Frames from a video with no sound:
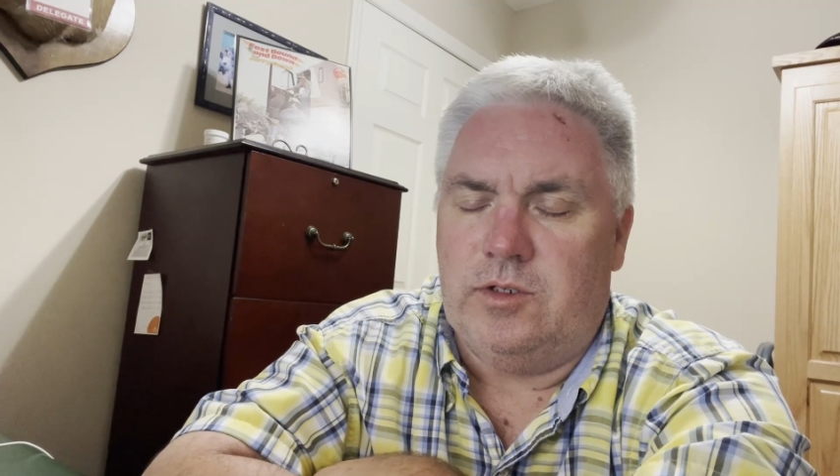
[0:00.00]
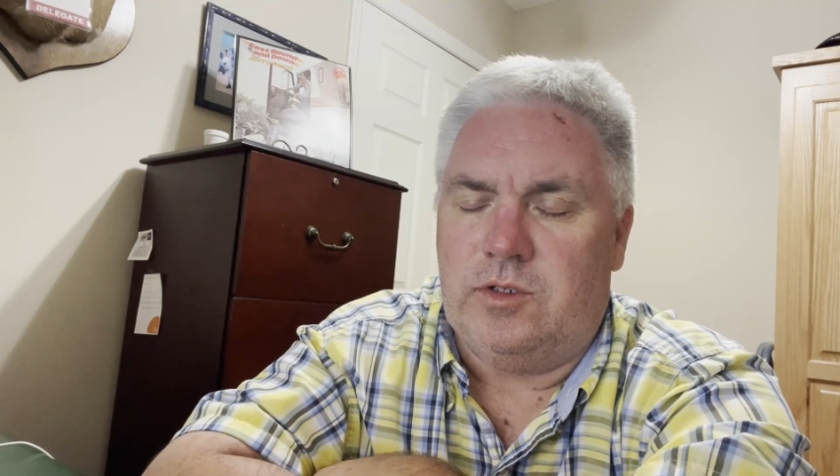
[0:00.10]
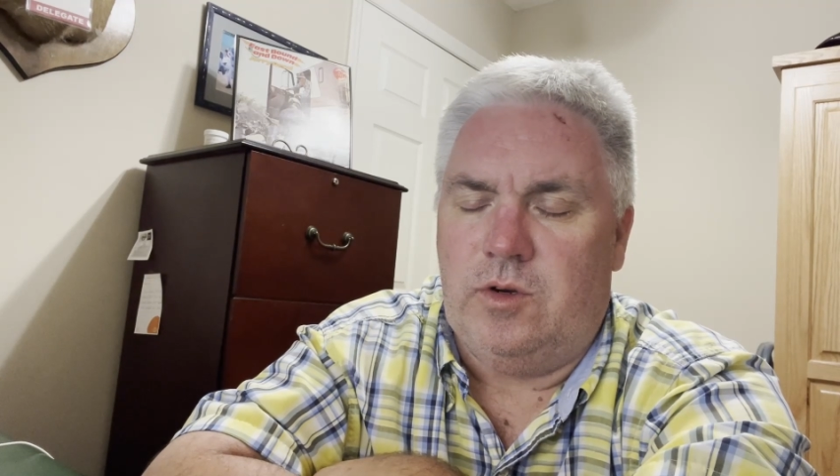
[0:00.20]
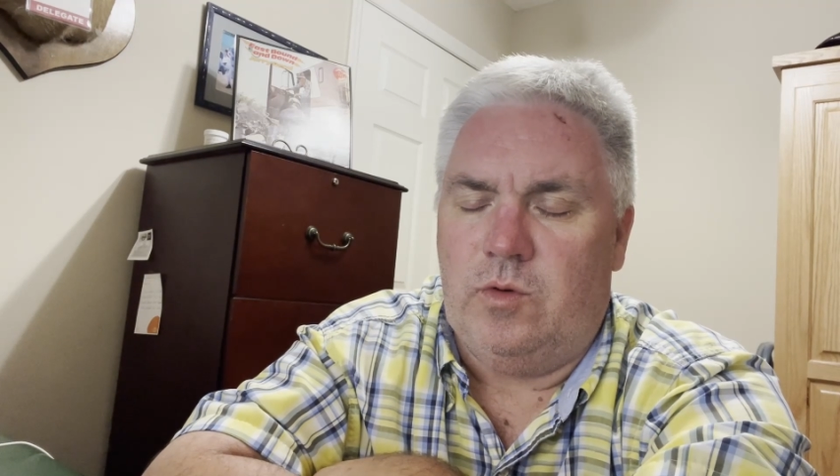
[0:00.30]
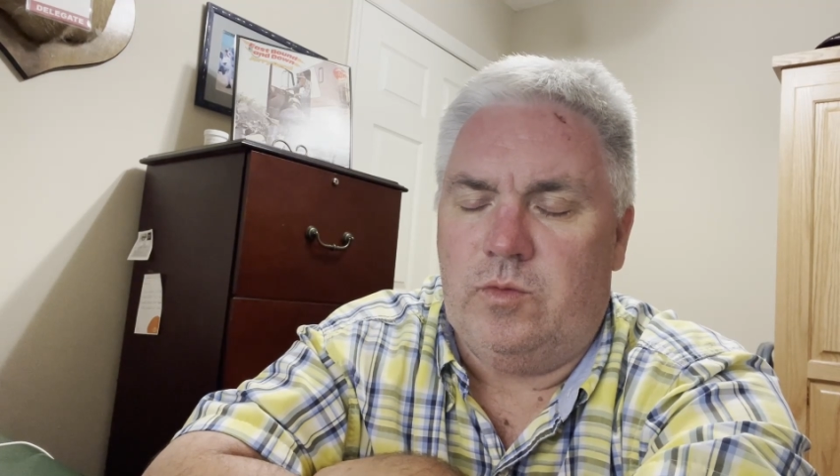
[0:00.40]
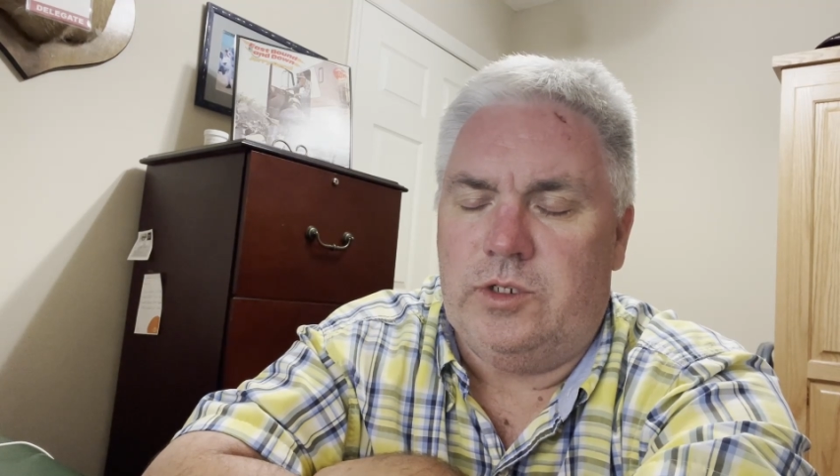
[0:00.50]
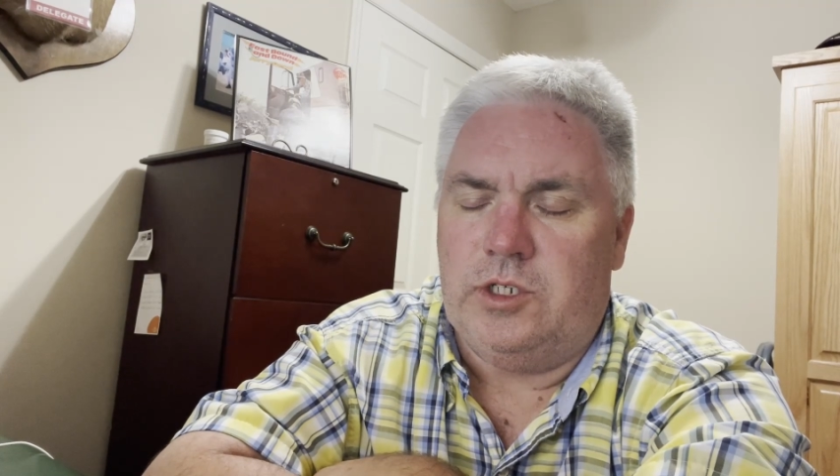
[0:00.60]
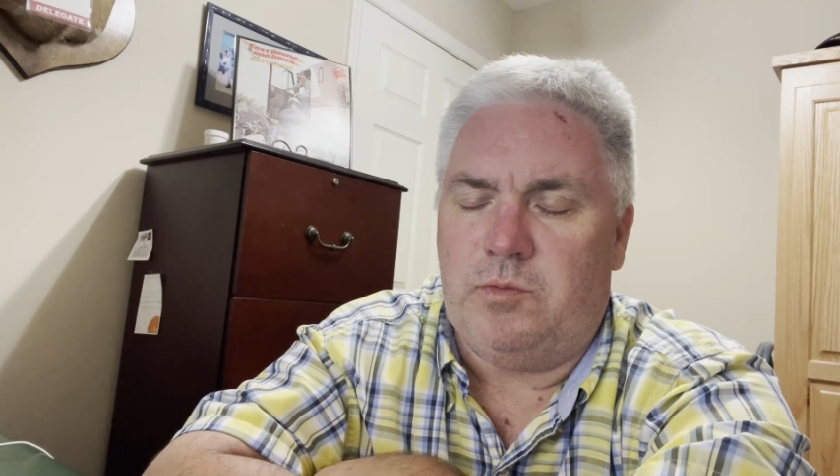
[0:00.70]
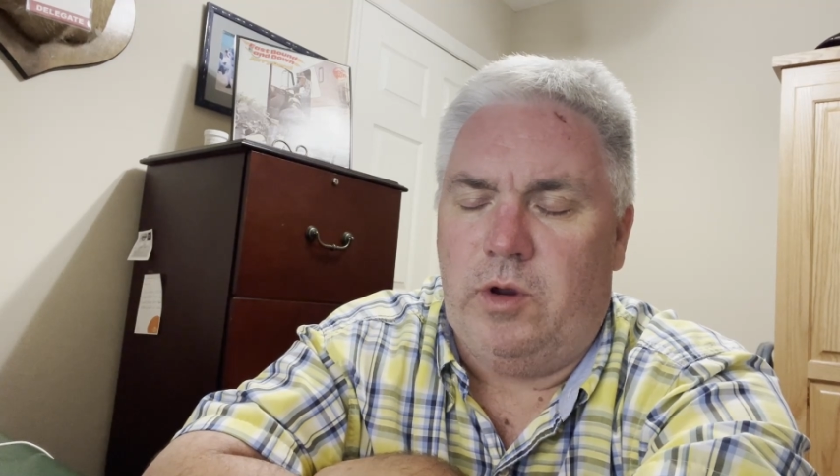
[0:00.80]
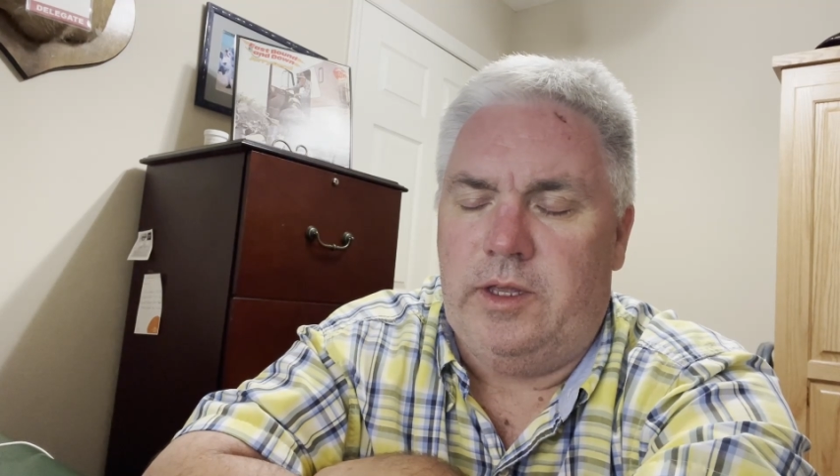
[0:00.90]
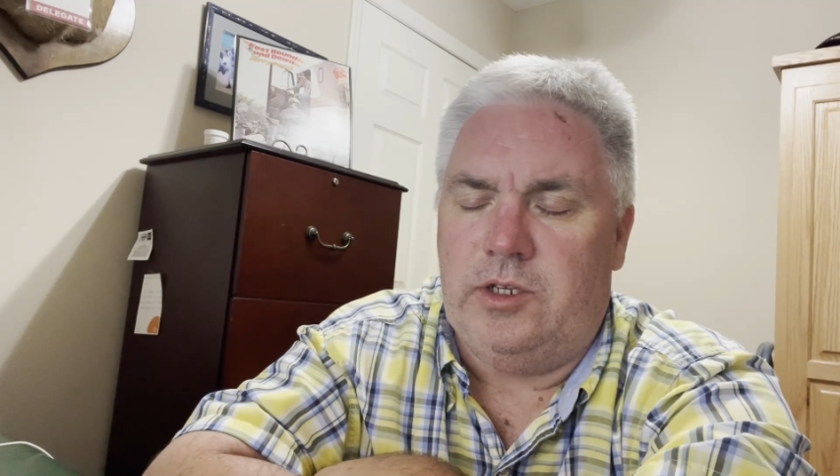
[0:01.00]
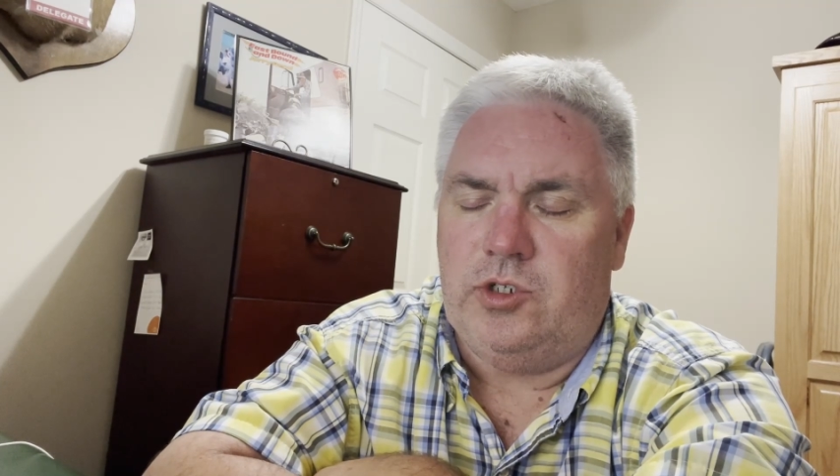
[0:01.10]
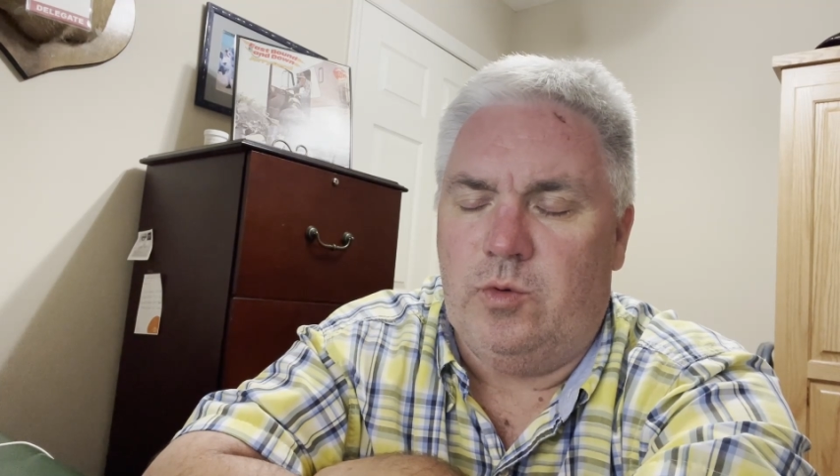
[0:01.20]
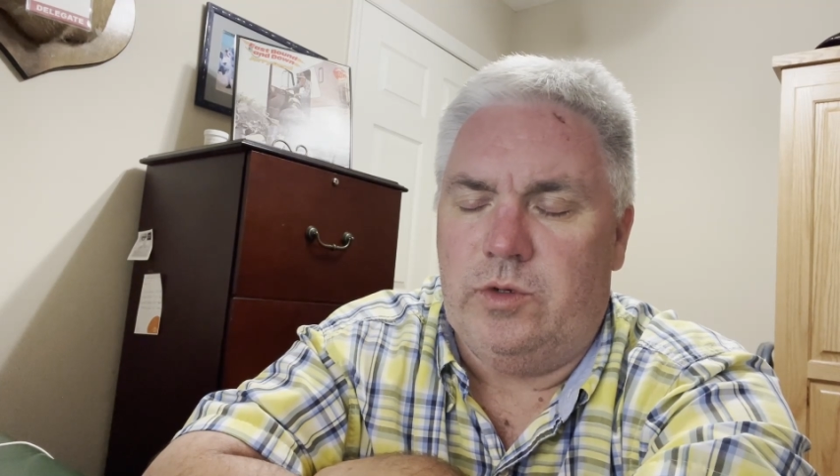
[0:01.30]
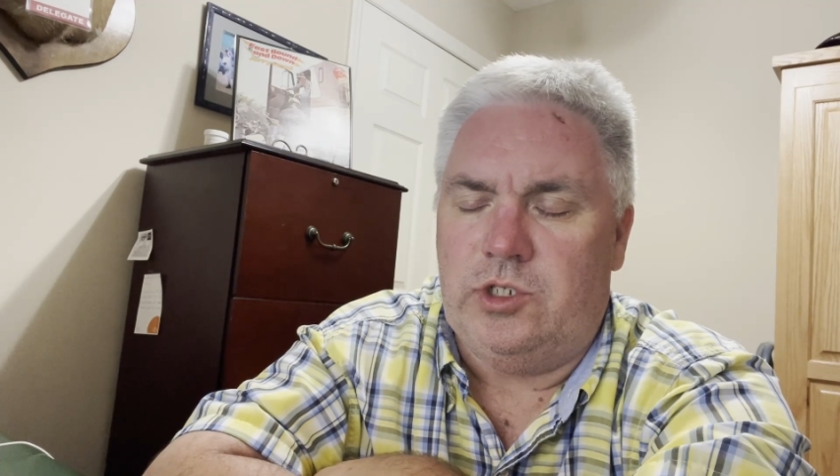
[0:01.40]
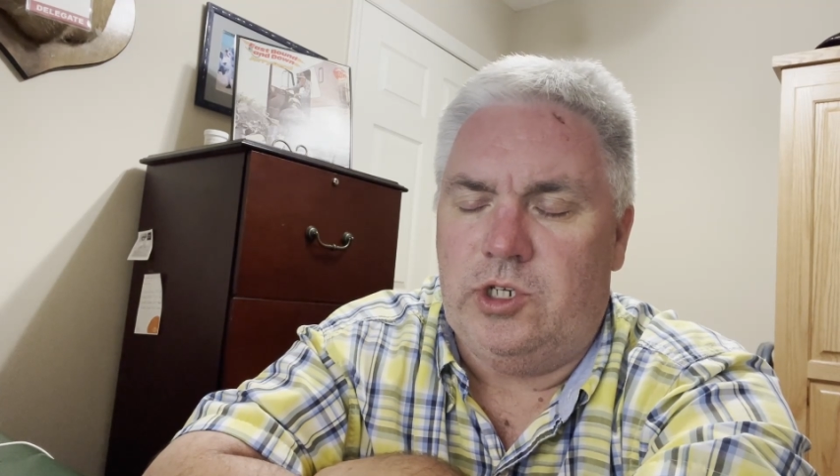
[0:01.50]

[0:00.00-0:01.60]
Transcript: So, Lord, we just pray that you're with